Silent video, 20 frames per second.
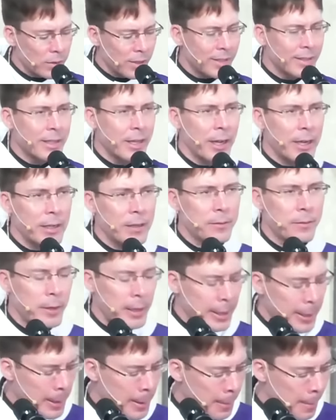It's kind of
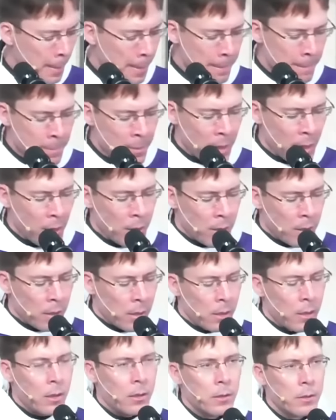like
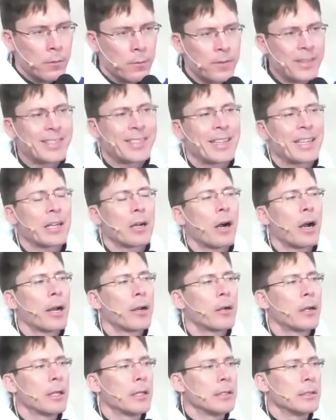visiting
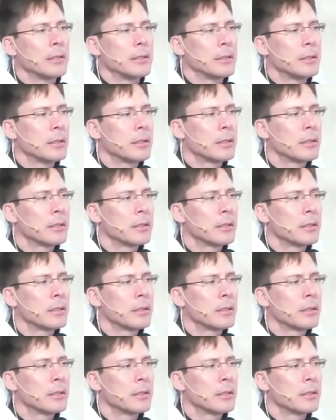Ireland.